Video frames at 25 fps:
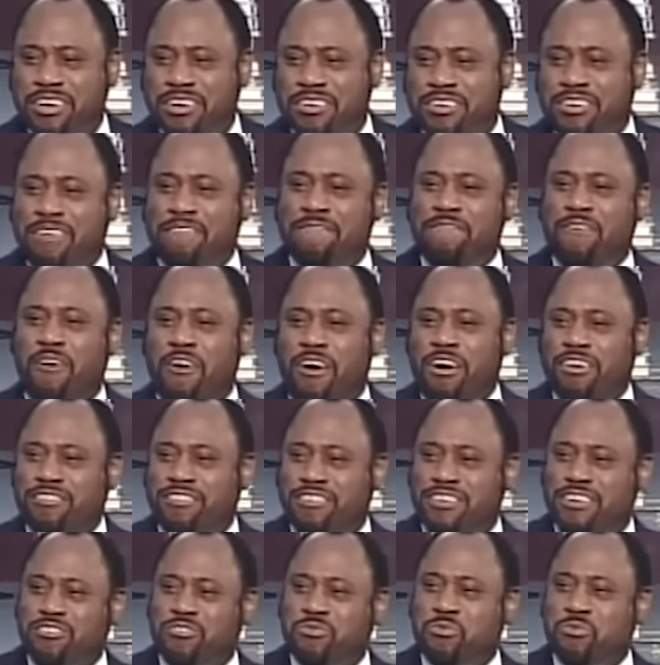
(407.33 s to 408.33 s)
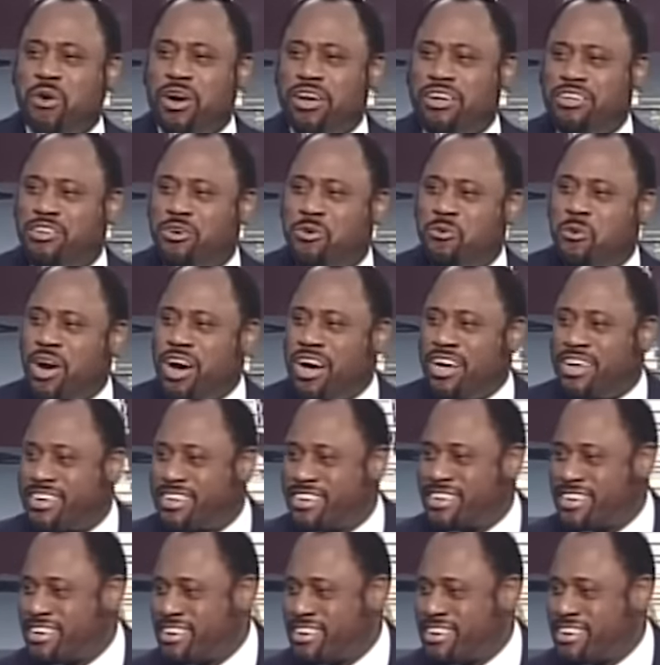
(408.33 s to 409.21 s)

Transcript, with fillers: Divorce is one to one.